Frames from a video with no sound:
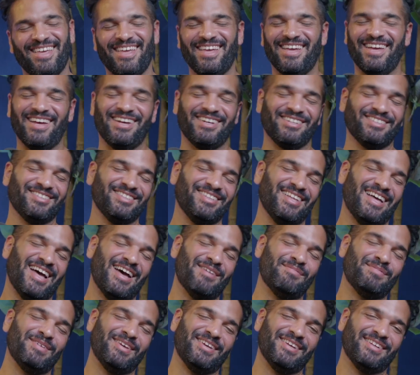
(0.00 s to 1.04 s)
Yeah.
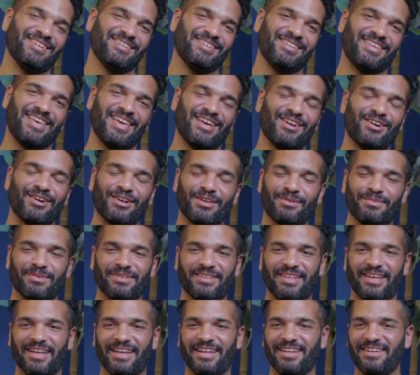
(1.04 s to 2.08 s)
I mean, can't argue
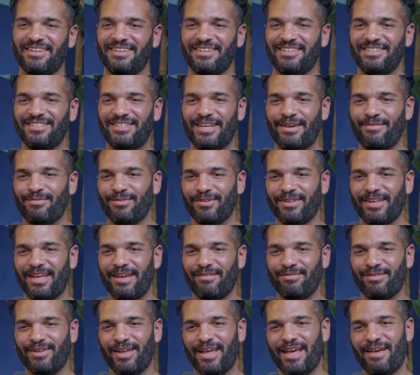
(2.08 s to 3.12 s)
with that. Definitely
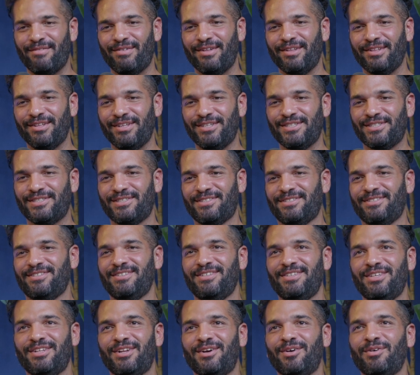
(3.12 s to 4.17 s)
have to have at least,
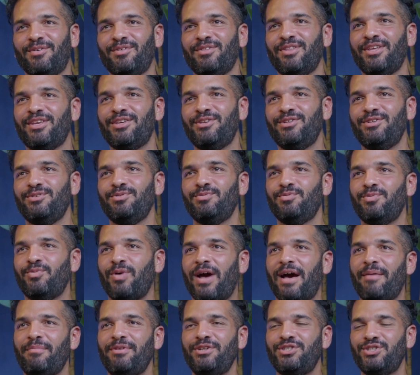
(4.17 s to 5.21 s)
like you do,
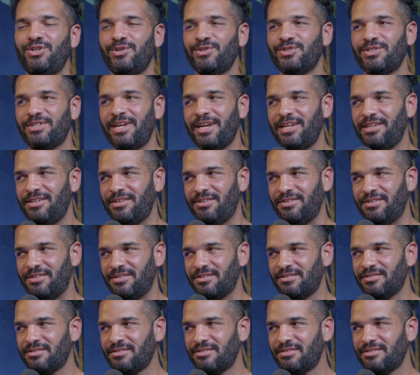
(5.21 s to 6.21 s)
how many shows a night do you do?